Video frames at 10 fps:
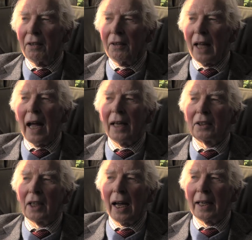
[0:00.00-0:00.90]

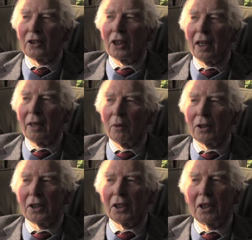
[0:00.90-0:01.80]
That actually
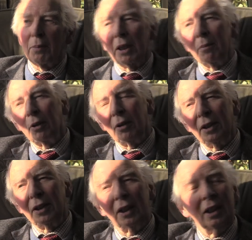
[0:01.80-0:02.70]
was the tipping
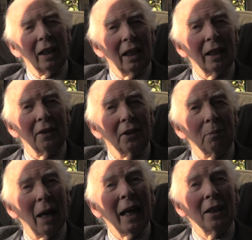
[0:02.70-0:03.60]
point, and the
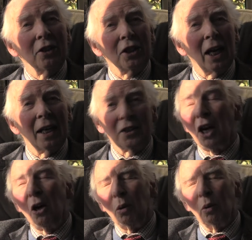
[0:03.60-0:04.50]
banks as
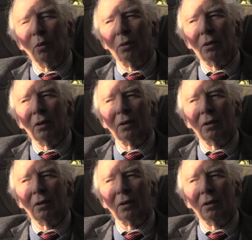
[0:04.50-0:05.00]
a whole